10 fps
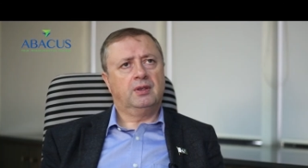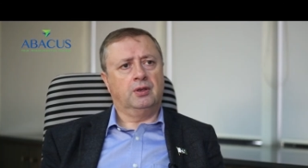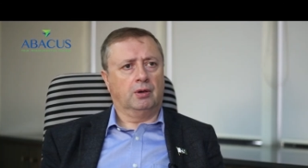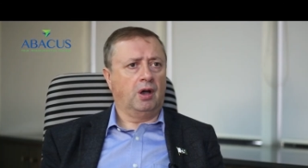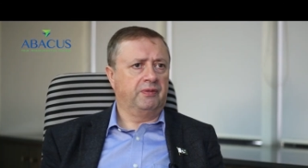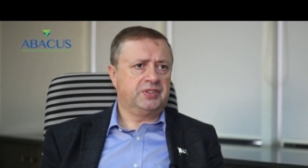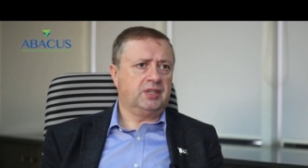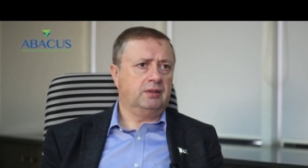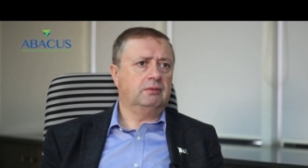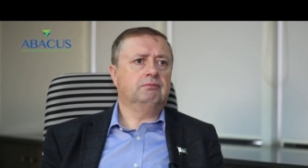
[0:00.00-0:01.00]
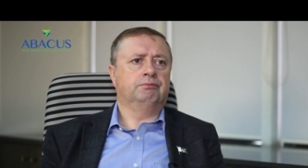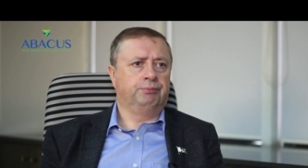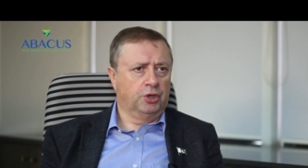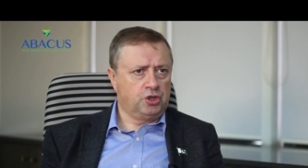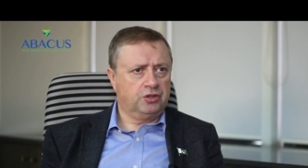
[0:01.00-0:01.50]
obviously
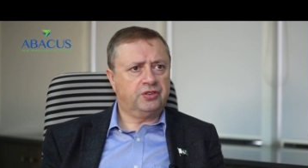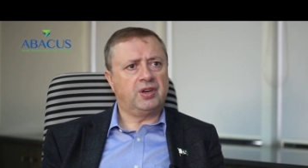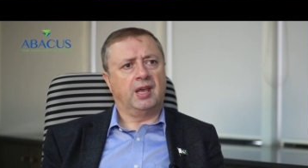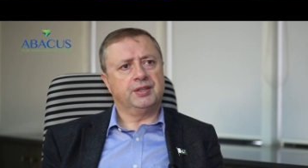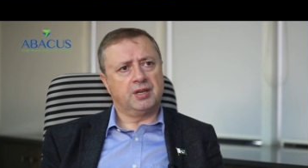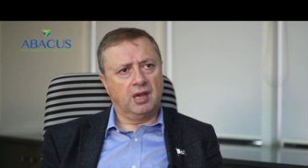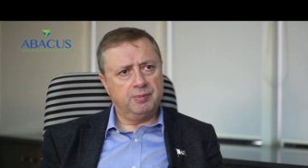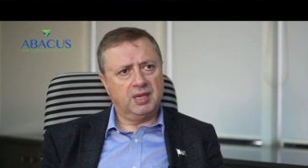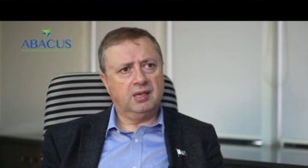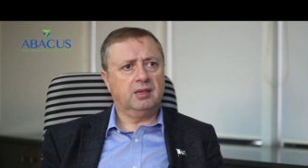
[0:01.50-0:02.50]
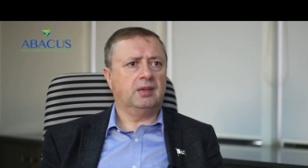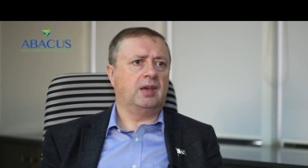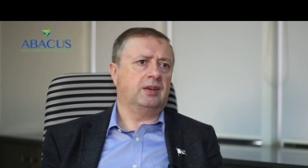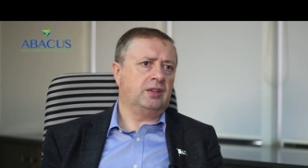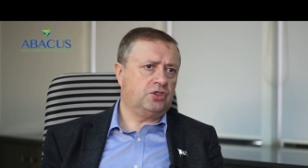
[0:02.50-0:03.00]
budget and timing
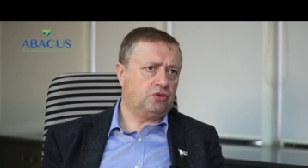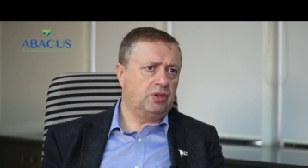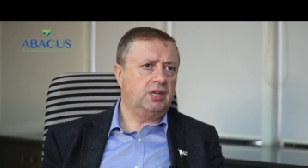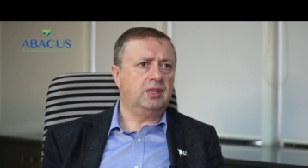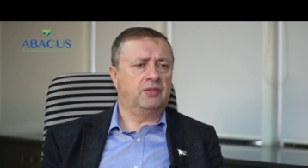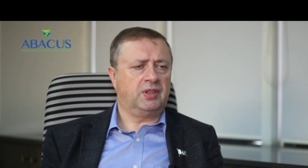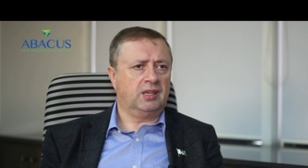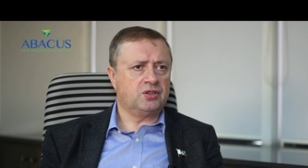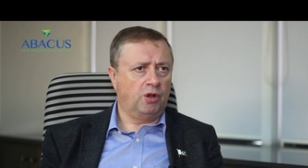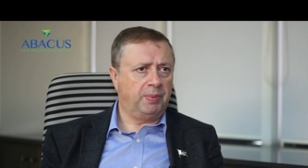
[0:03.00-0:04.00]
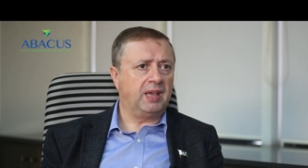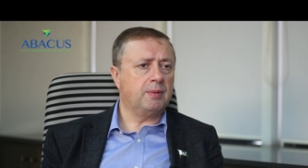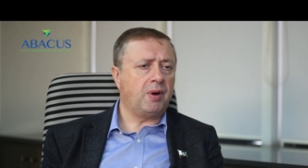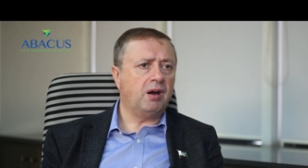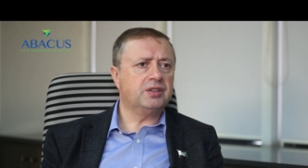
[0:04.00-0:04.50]
and history and things all play
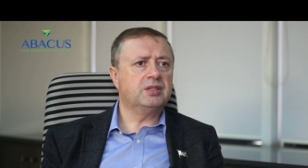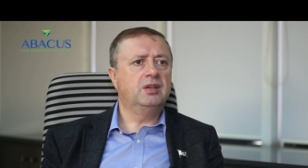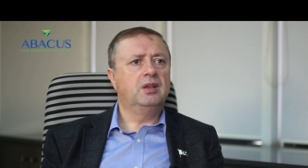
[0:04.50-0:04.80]
a part,